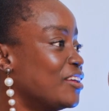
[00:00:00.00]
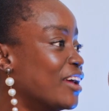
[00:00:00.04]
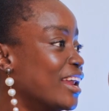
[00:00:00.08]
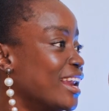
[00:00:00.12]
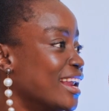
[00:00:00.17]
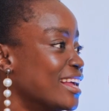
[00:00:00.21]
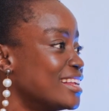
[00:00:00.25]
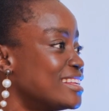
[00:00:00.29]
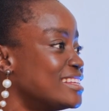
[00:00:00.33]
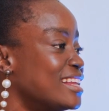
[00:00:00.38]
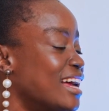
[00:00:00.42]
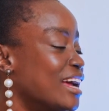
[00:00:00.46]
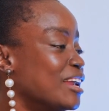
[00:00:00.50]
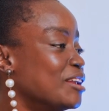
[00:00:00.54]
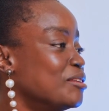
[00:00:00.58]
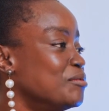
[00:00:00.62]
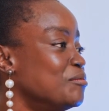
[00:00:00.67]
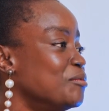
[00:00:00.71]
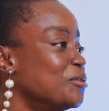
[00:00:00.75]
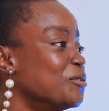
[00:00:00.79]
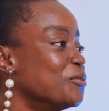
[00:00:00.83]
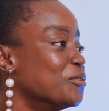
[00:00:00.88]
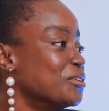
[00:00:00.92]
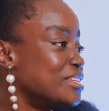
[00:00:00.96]
You understand?
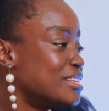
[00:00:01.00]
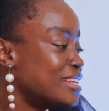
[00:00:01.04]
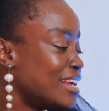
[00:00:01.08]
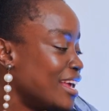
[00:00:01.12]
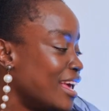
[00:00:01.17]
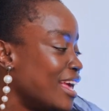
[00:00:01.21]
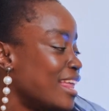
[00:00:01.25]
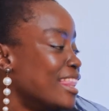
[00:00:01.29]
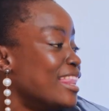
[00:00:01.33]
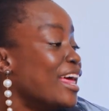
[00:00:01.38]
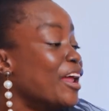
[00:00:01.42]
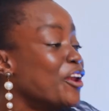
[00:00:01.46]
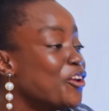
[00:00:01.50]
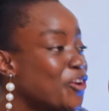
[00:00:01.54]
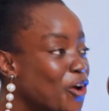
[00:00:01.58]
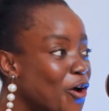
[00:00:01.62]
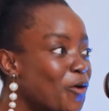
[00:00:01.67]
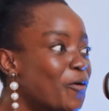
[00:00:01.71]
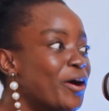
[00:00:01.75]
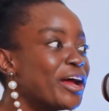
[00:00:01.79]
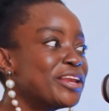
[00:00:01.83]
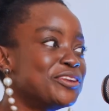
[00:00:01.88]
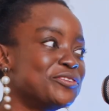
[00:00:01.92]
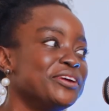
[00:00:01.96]
Because they
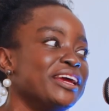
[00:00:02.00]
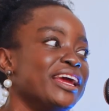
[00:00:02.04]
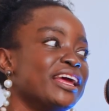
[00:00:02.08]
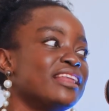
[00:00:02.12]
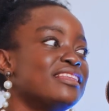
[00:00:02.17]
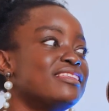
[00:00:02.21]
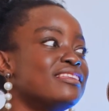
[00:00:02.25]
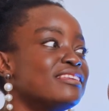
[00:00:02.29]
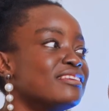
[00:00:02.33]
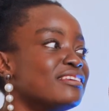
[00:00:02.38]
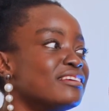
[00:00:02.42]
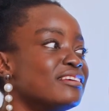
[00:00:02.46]
know where to get